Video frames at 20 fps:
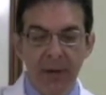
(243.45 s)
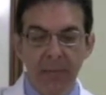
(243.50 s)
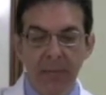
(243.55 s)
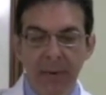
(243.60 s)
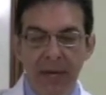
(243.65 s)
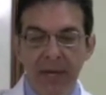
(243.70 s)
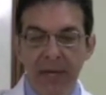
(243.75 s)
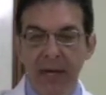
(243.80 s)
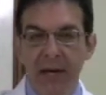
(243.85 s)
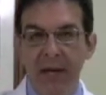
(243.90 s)

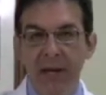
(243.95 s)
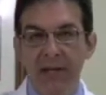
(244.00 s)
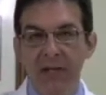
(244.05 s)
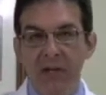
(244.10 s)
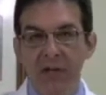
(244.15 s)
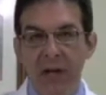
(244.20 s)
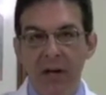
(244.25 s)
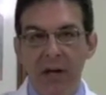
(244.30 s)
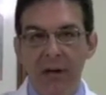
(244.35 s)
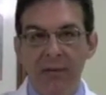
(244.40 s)

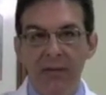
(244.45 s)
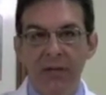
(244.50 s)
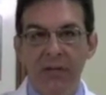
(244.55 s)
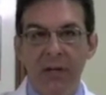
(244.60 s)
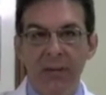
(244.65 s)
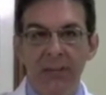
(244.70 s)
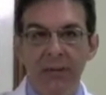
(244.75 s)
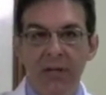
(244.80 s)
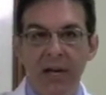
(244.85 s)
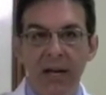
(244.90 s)
because of
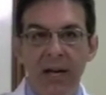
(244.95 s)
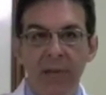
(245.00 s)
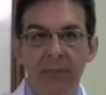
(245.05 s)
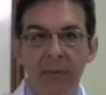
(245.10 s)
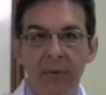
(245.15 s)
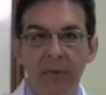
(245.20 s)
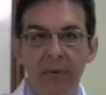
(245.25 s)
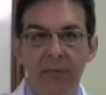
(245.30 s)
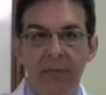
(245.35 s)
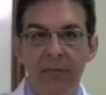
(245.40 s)
some
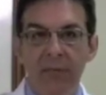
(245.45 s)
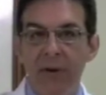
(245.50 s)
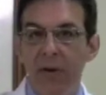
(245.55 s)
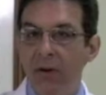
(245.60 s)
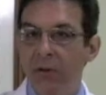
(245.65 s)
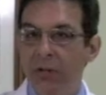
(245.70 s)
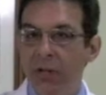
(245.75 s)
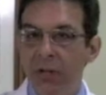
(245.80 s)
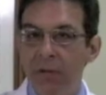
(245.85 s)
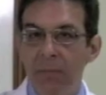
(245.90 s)
type of
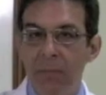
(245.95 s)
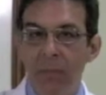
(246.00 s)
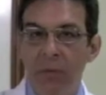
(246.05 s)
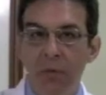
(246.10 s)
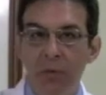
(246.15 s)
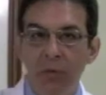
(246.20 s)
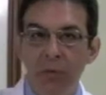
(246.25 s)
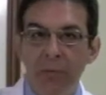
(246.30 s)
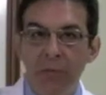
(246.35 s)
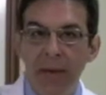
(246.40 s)
faulty
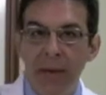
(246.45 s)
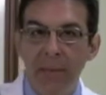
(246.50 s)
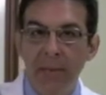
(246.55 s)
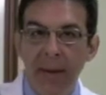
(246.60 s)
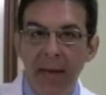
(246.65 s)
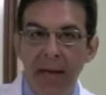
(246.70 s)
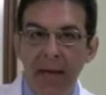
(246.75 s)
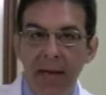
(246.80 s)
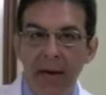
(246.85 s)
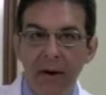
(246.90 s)
movement
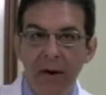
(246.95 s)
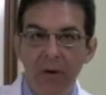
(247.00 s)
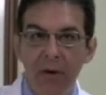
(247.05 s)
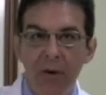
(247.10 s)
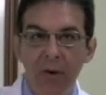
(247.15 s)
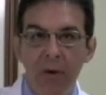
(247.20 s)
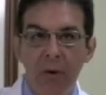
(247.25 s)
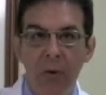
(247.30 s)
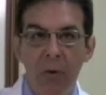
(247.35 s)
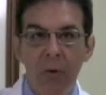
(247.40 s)

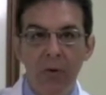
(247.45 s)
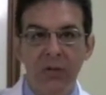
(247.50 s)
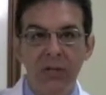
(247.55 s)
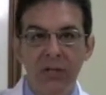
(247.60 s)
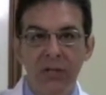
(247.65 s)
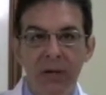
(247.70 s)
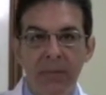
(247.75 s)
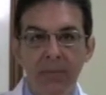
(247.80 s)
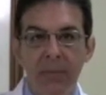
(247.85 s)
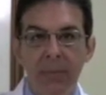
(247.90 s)
pattern or
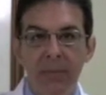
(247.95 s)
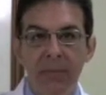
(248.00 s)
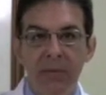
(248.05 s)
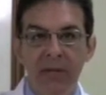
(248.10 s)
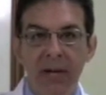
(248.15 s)
some